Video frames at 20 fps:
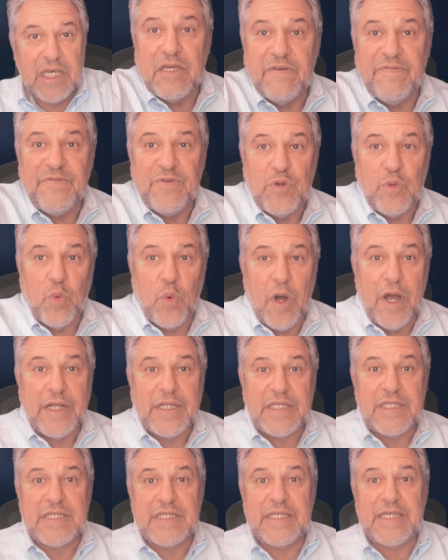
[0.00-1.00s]
If you want
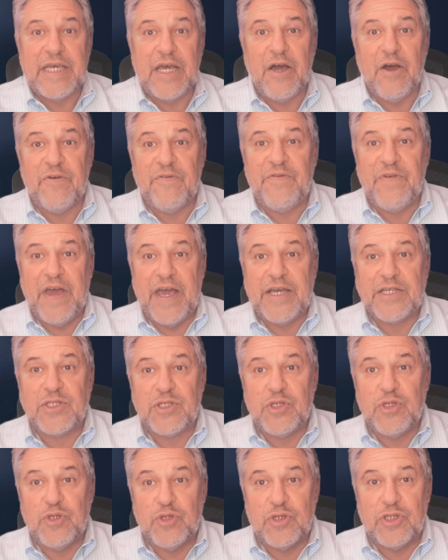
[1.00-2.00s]
to see how fast
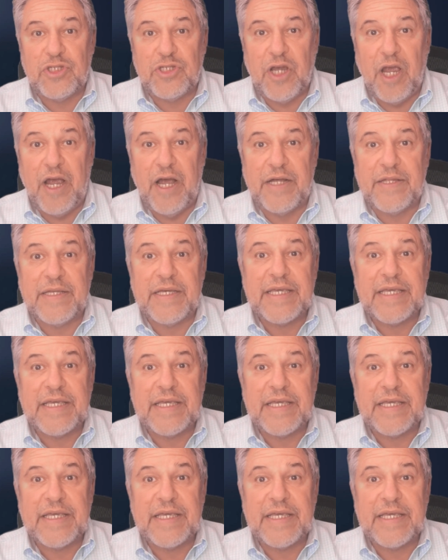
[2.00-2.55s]
your child